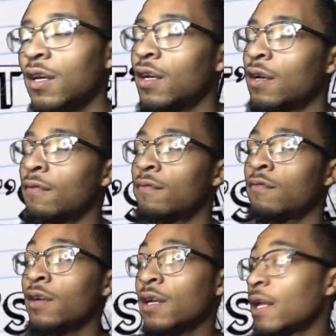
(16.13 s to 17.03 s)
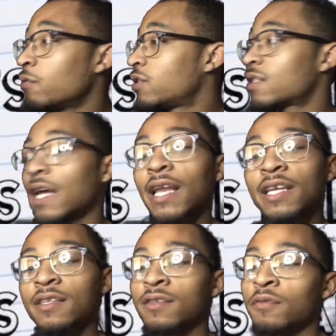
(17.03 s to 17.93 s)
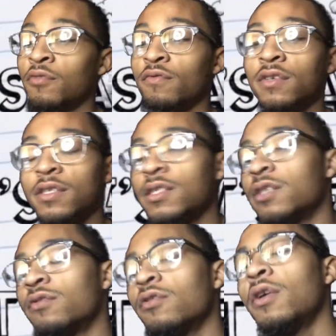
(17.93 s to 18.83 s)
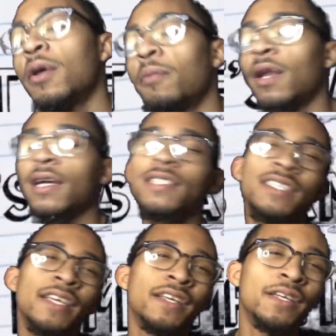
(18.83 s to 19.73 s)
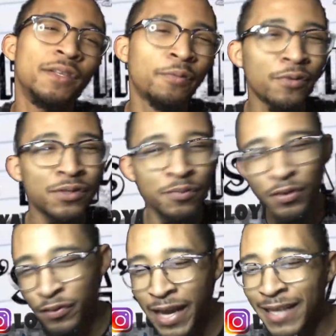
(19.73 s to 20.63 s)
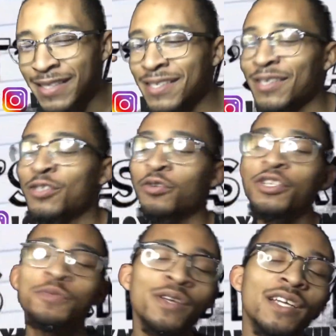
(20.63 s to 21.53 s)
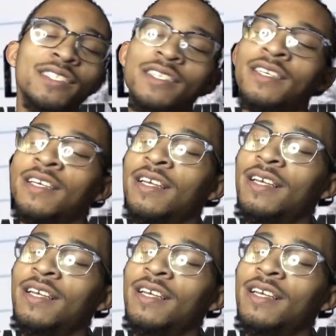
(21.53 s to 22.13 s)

Uh, one it was just I liked it, the movie in general. But like I said, uh, we reacting to Notorious B.I.G.